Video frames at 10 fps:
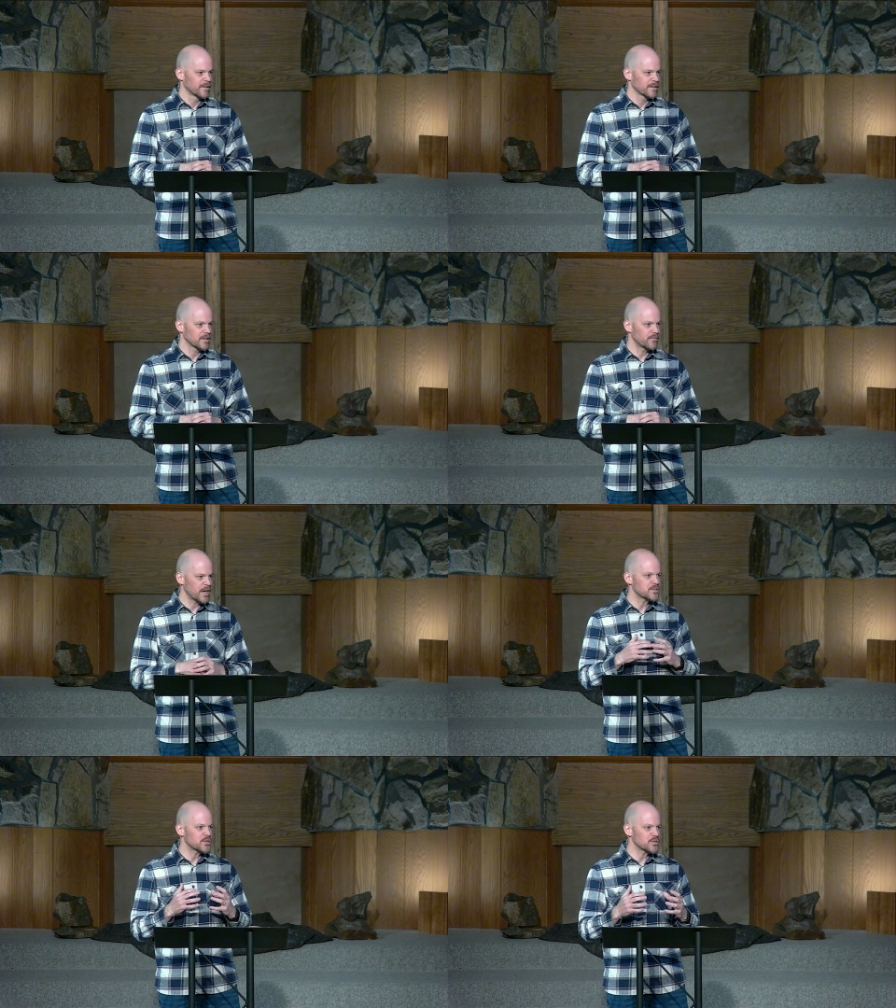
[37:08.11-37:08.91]

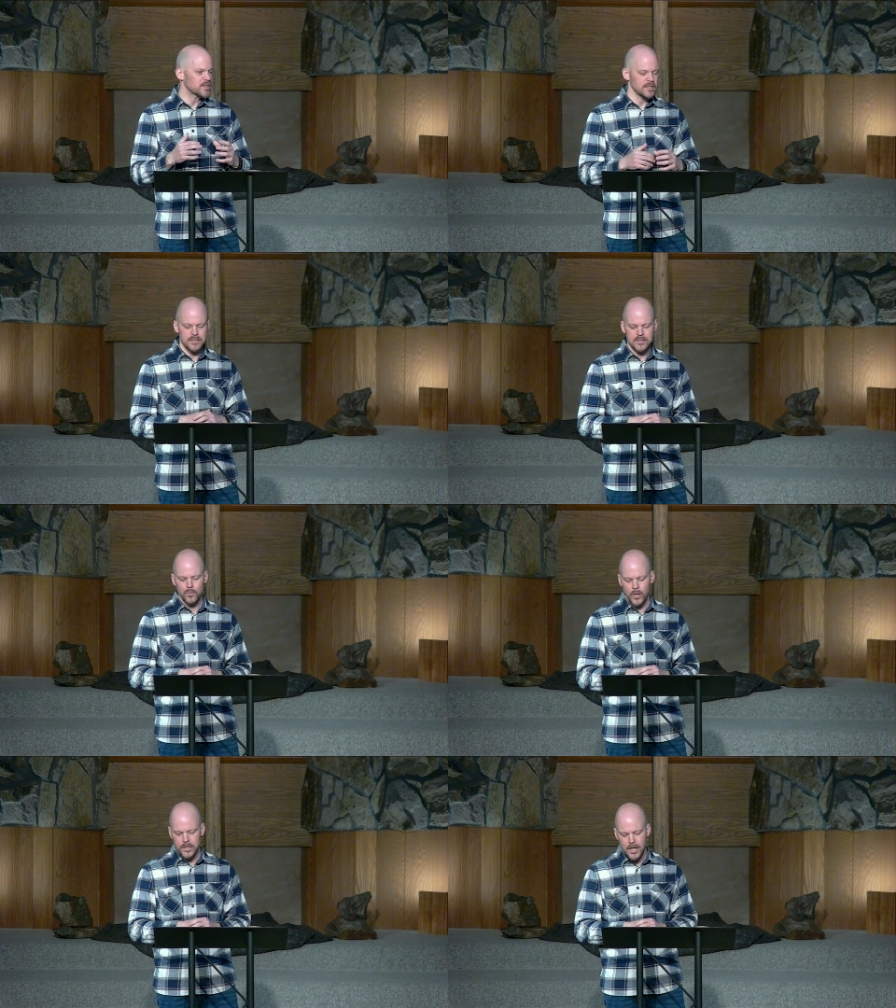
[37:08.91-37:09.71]
Confess your sins to
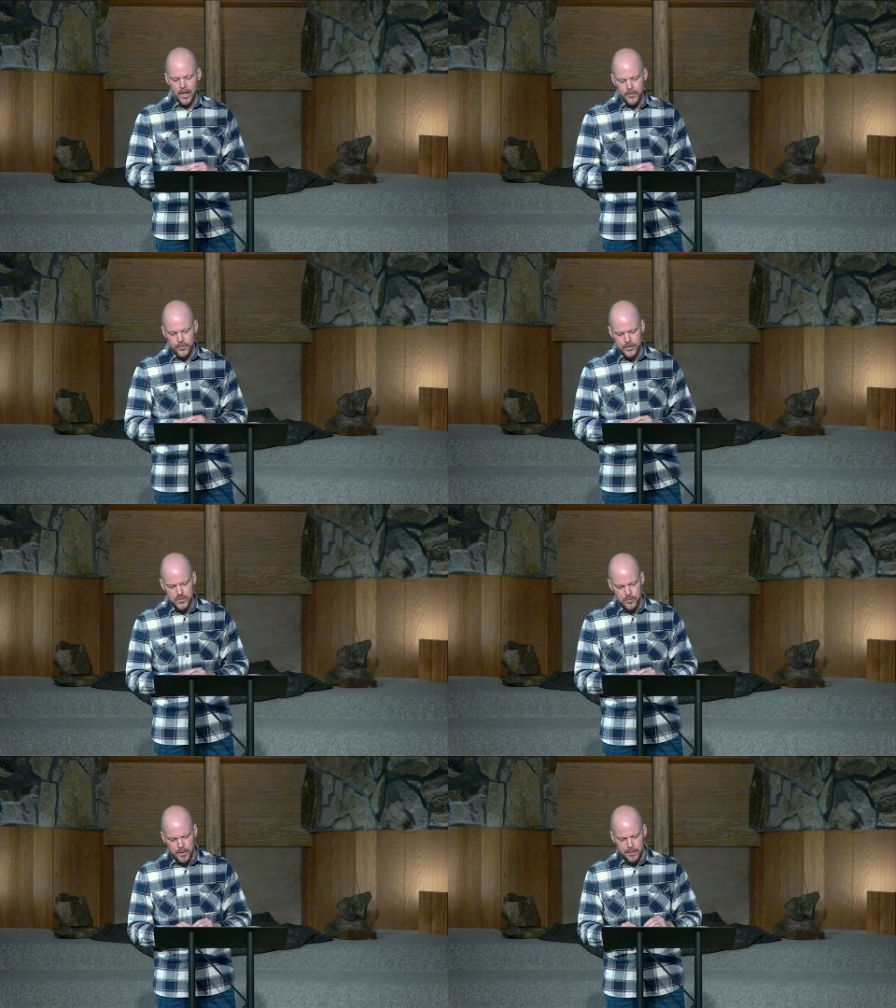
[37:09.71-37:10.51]
one another
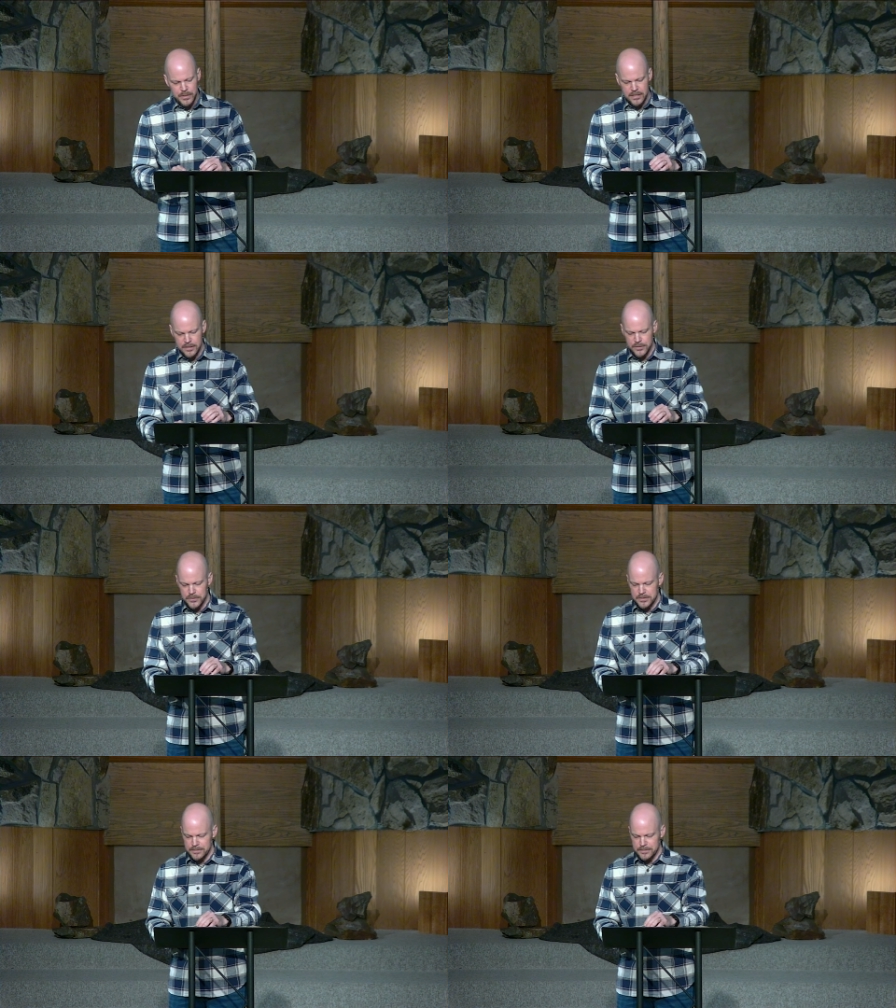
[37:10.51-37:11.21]
that you may be healed.